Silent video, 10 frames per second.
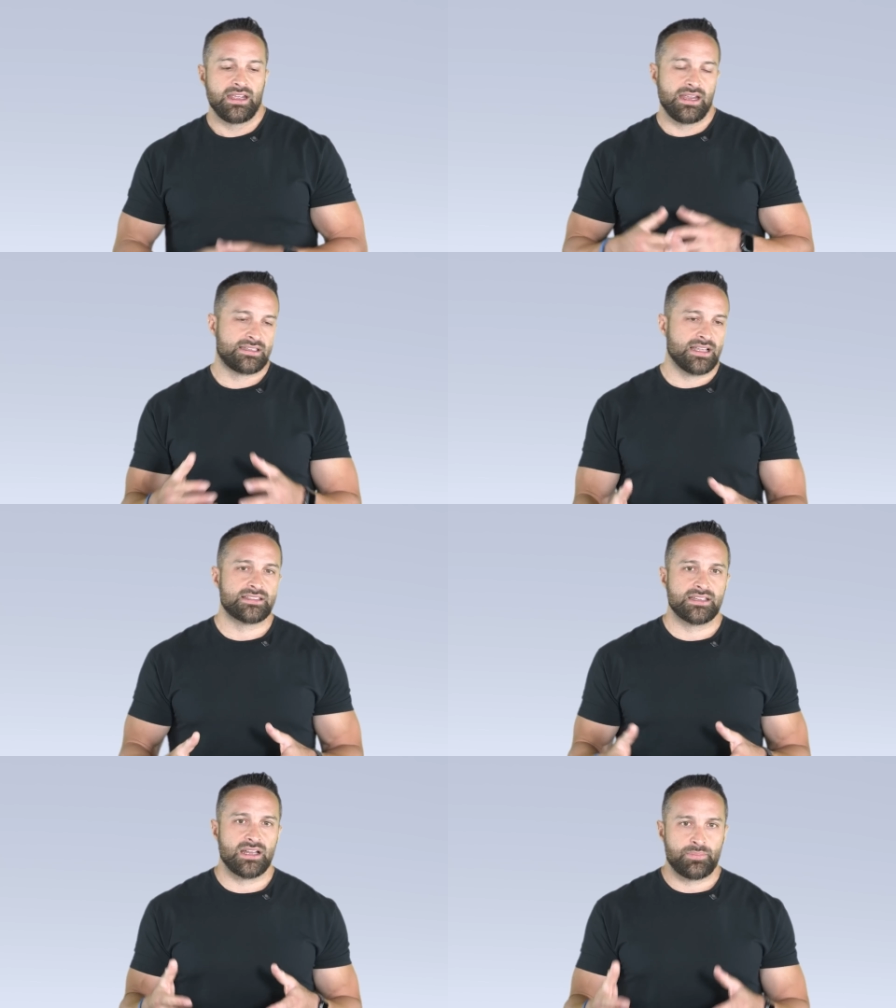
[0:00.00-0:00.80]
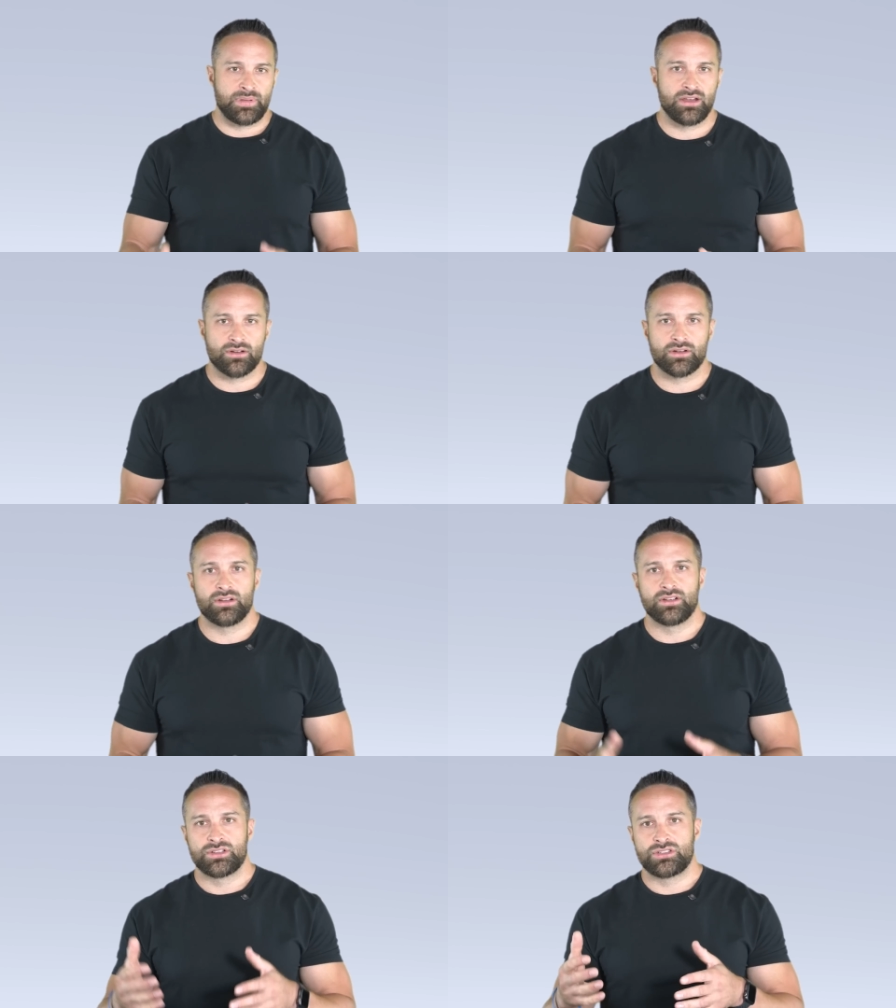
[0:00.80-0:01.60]
It doesn't
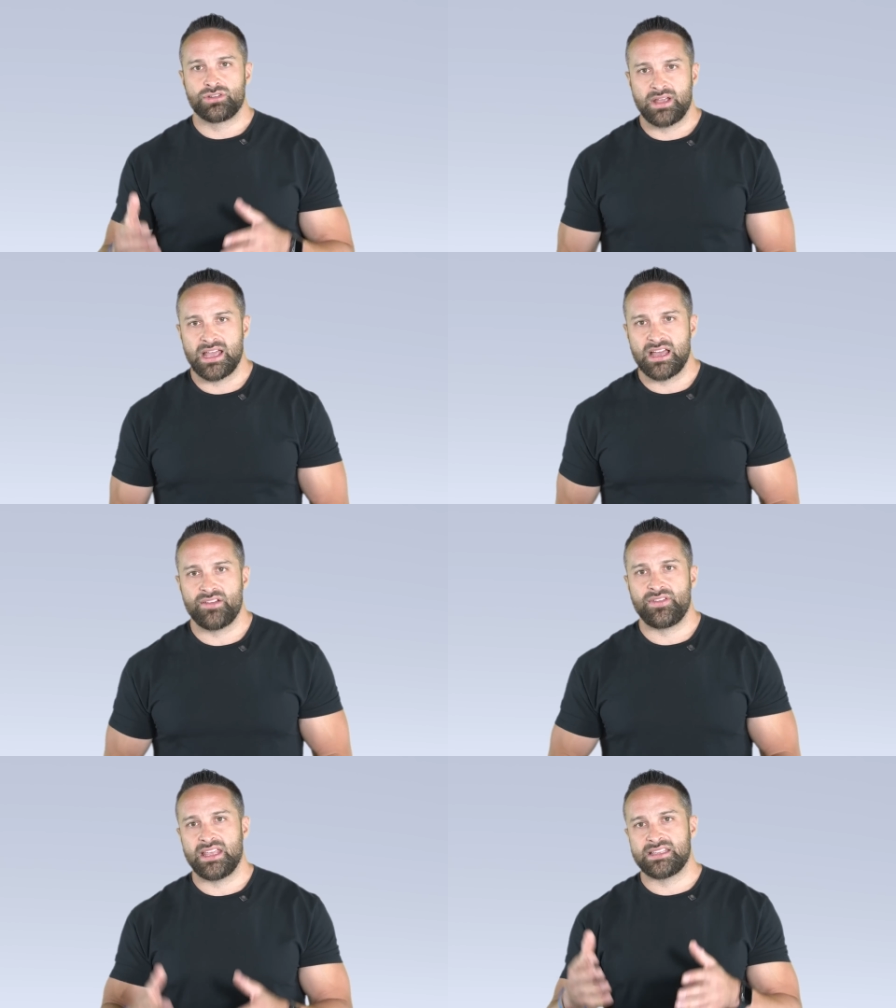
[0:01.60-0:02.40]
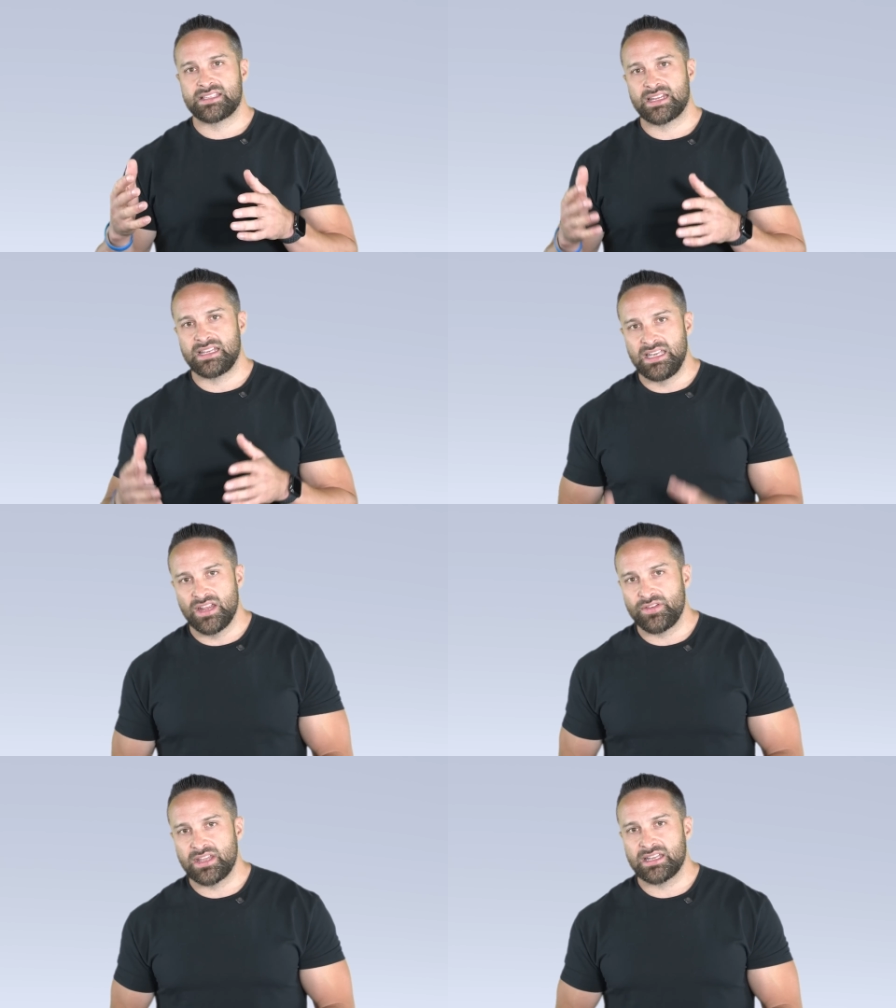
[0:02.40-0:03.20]
appear to have a
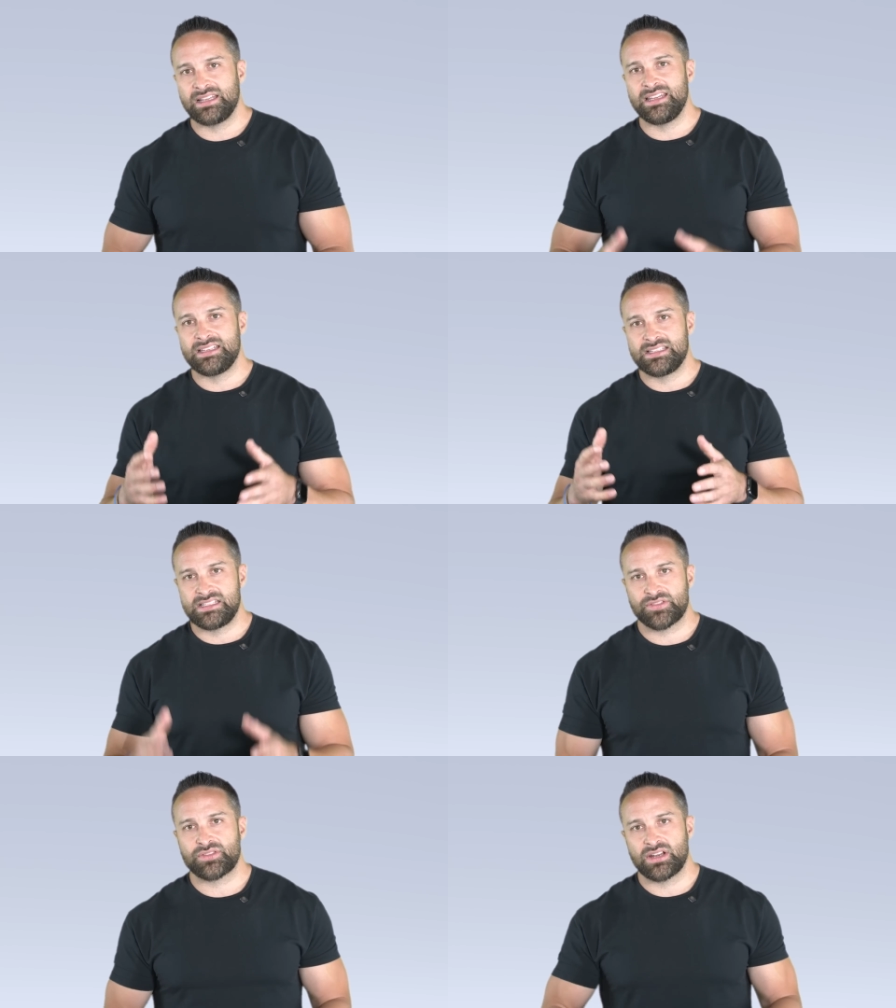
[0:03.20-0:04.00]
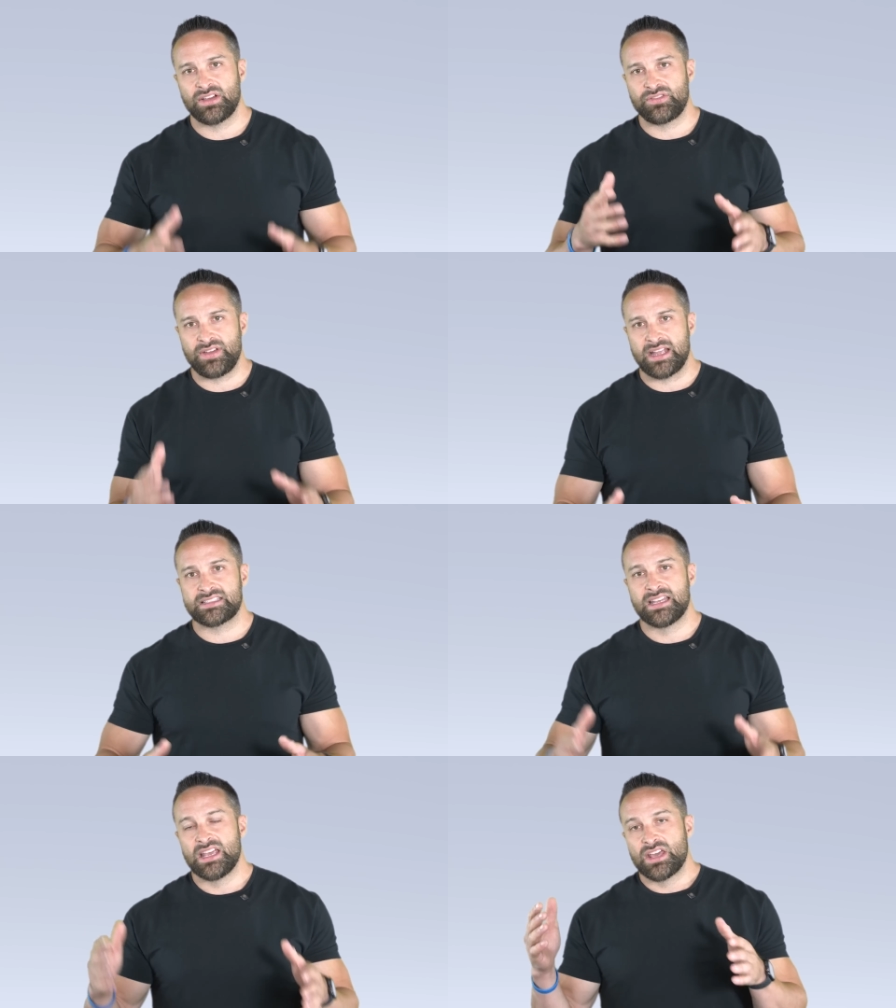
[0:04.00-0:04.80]
significantly different
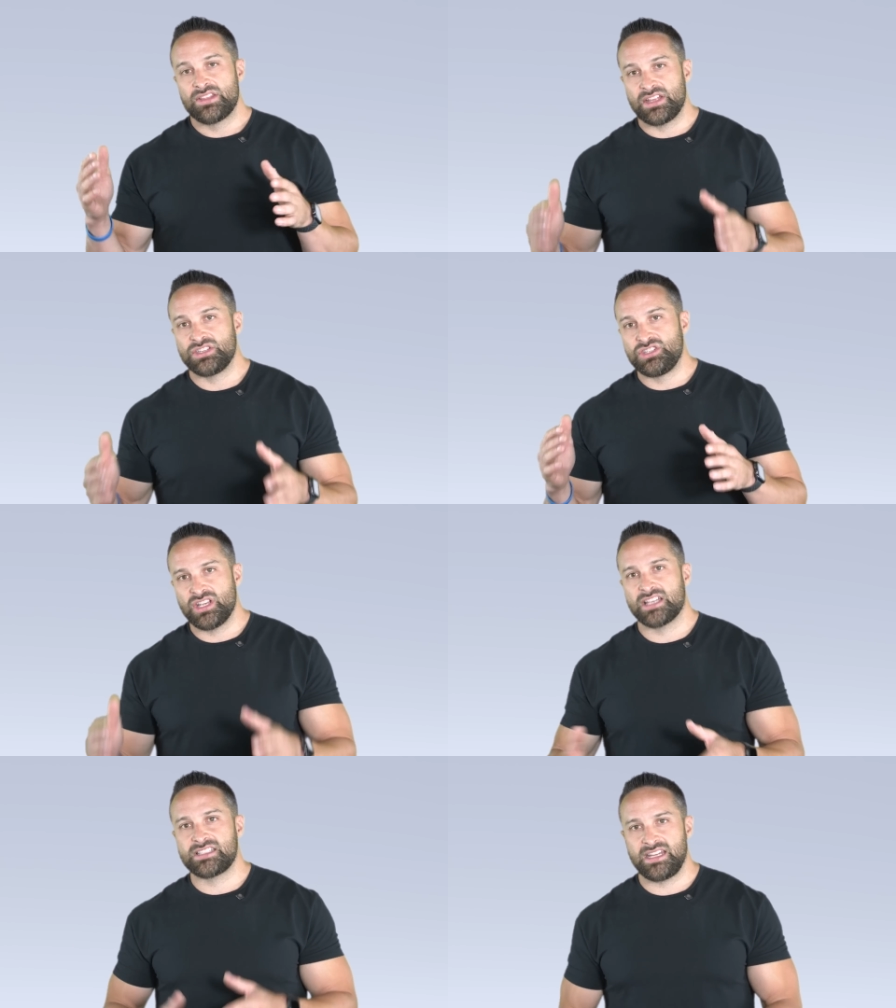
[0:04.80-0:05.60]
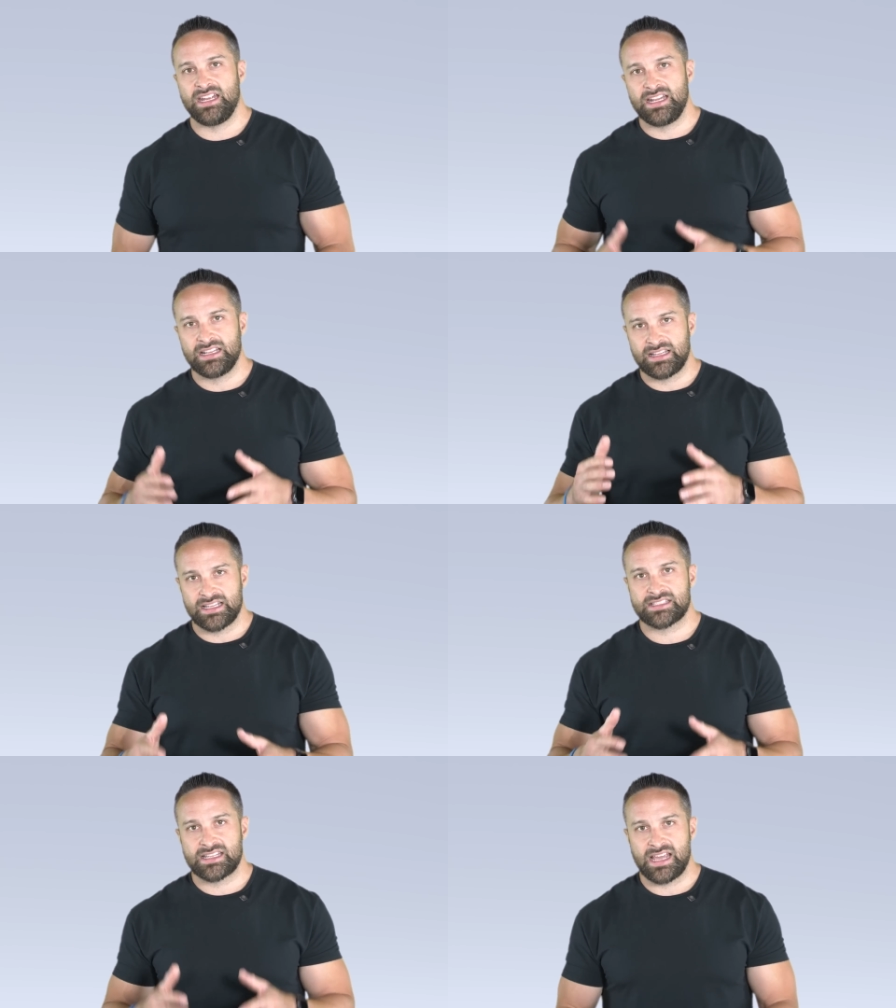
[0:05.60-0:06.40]
effect than just eating
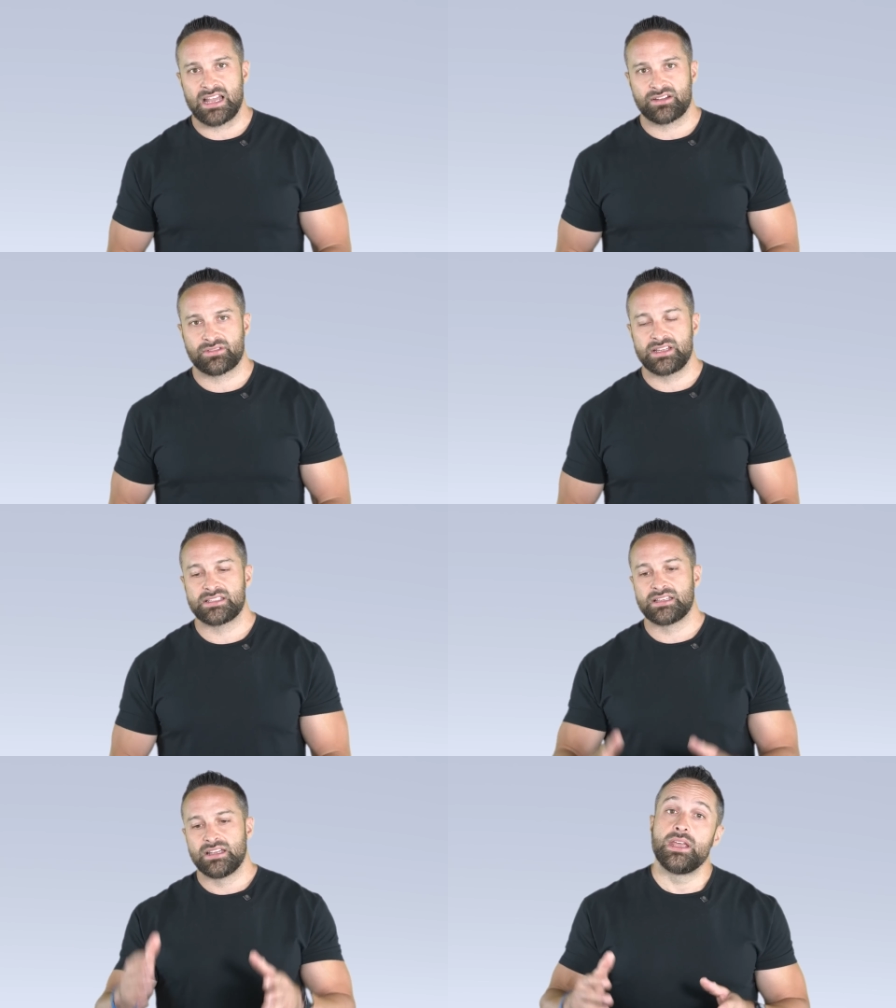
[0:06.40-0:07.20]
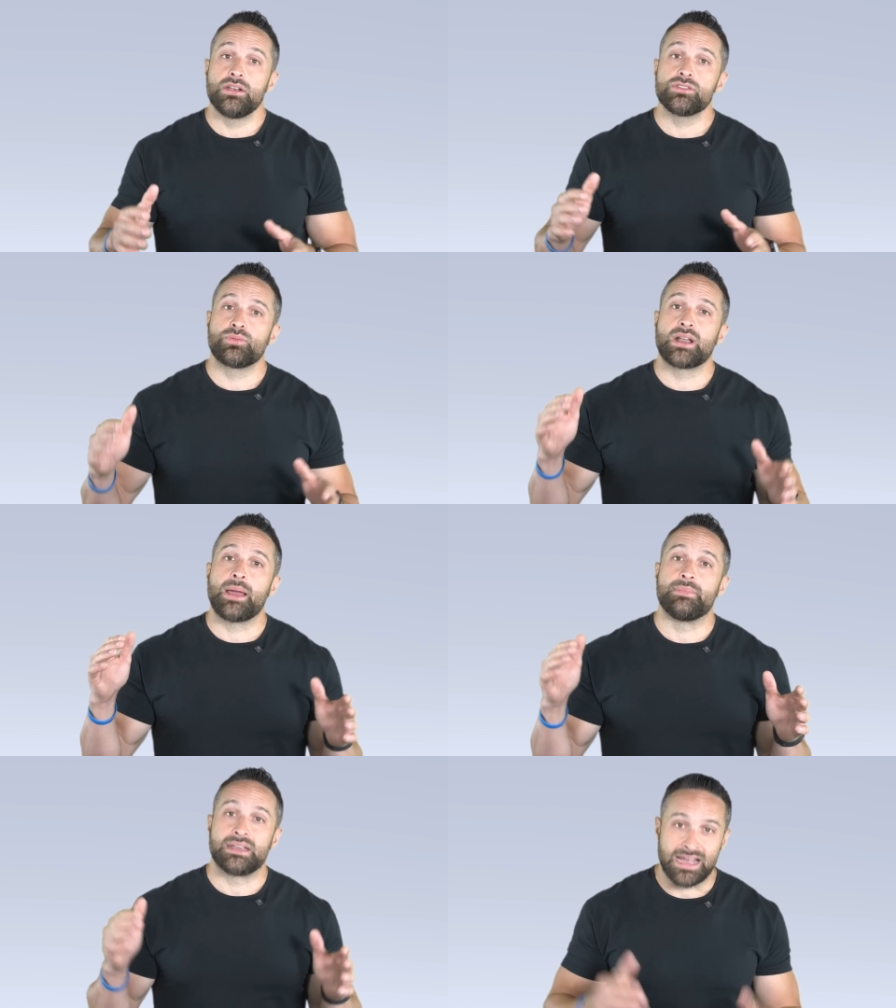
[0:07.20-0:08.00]
less calories. Here's what
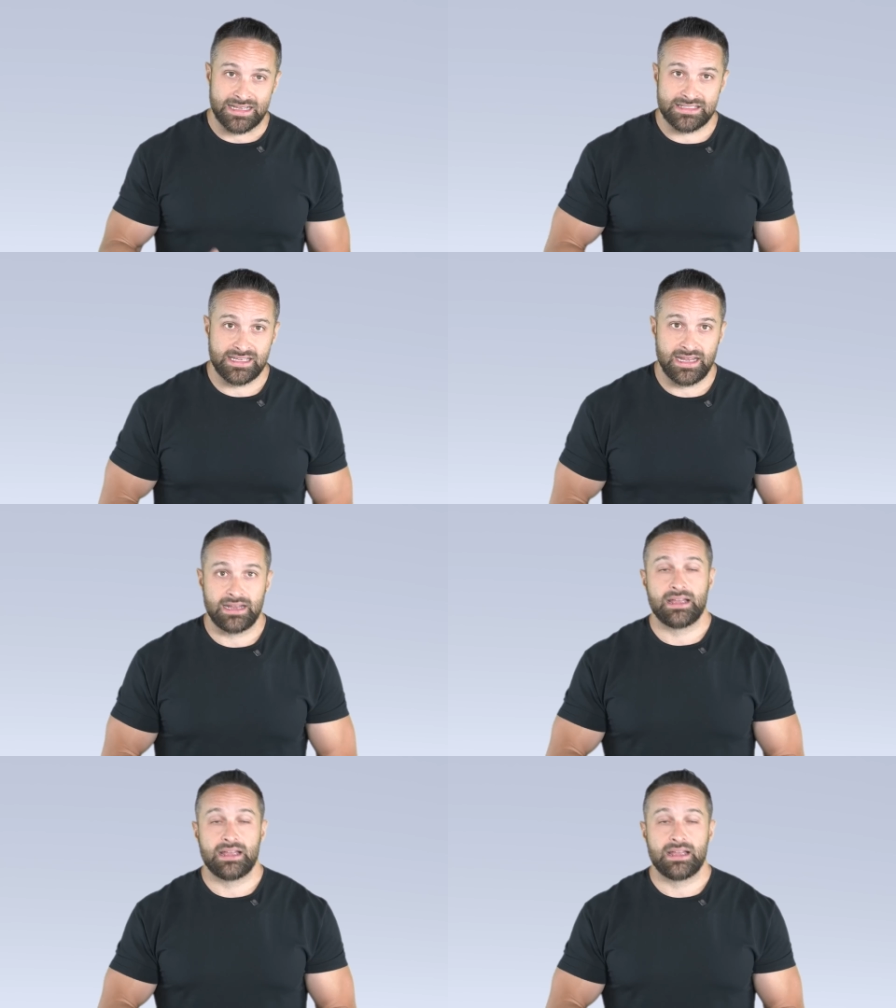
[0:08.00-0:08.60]
I'm not saying.